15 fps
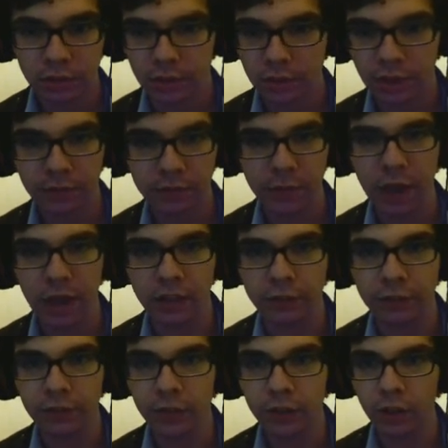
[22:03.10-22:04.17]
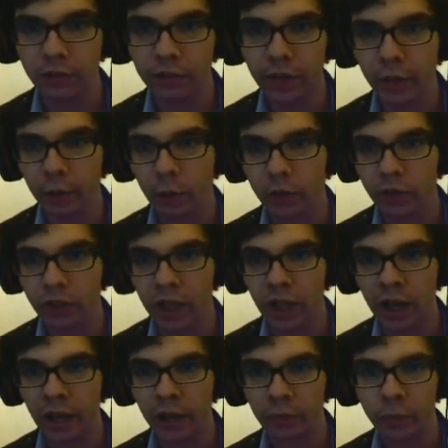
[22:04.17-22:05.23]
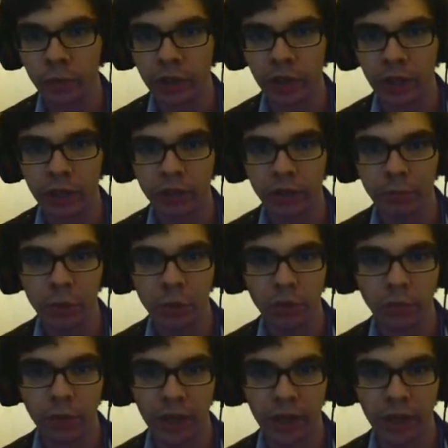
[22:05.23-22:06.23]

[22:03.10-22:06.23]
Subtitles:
It's giving me back the feel of that one time when I had the boat in